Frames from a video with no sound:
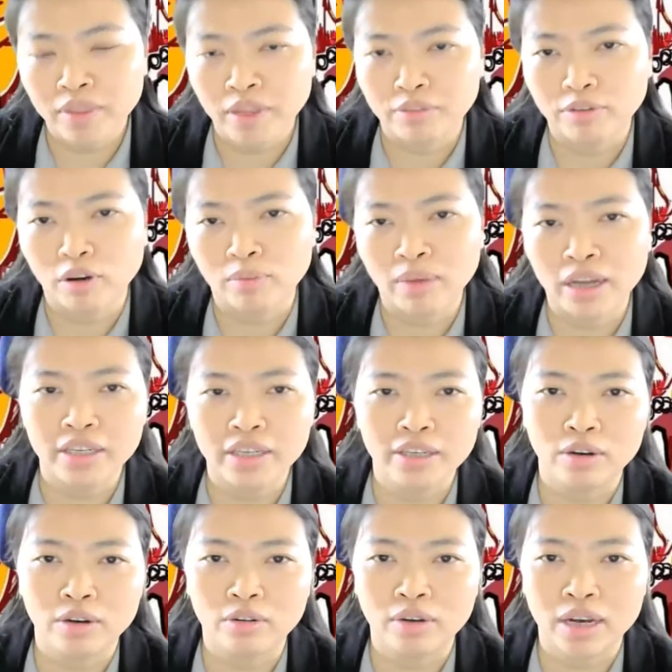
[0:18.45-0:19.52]
the formerly
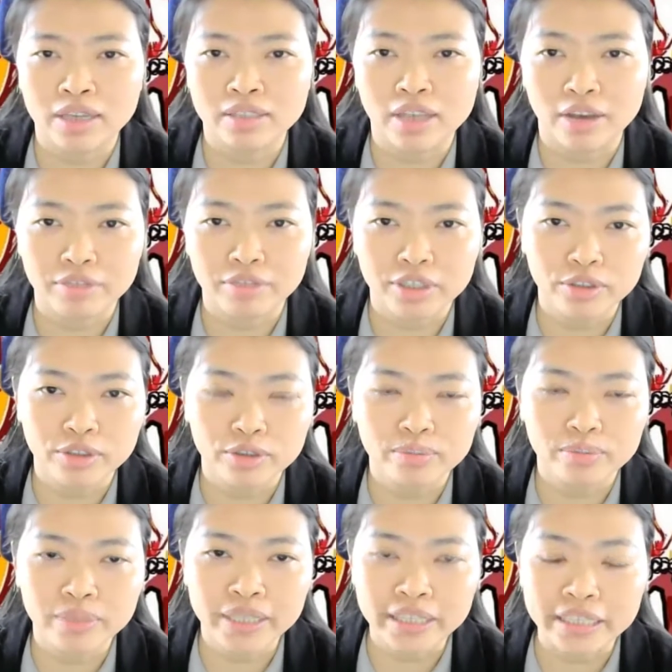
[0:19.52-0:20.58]
known as
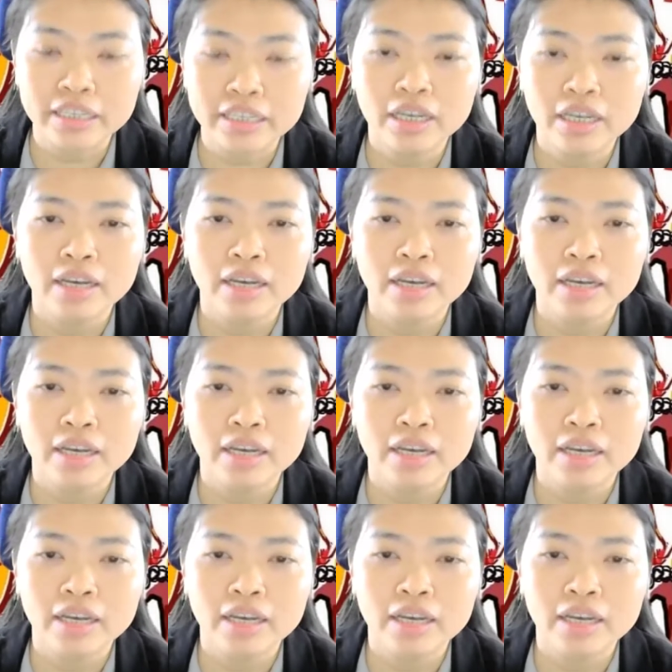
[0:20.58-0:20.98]
FDUB,